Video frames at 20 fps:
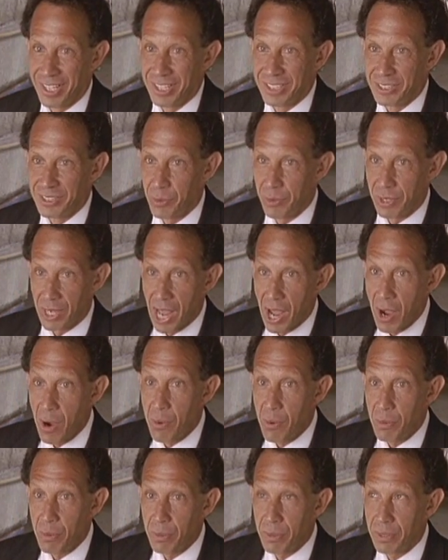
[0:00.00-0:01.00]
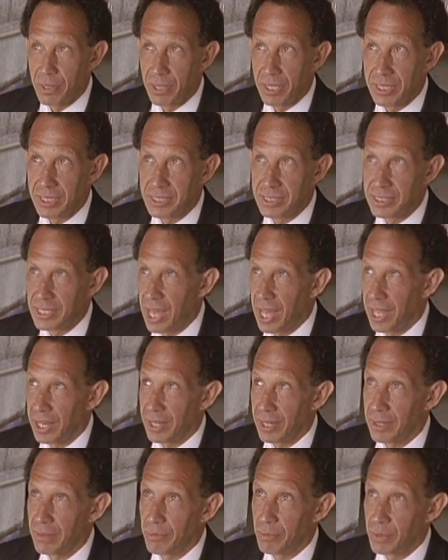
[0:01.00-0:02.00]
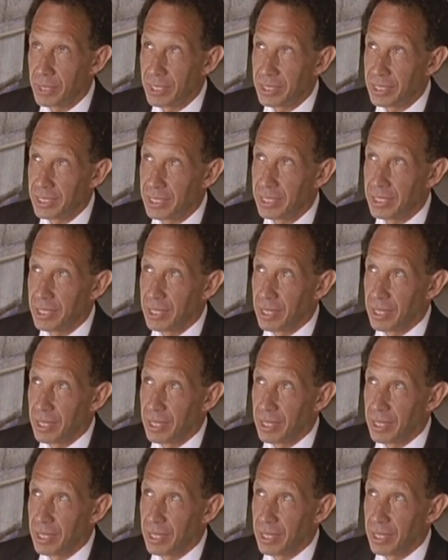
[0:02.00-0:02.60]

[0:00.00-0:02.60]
So now it's not really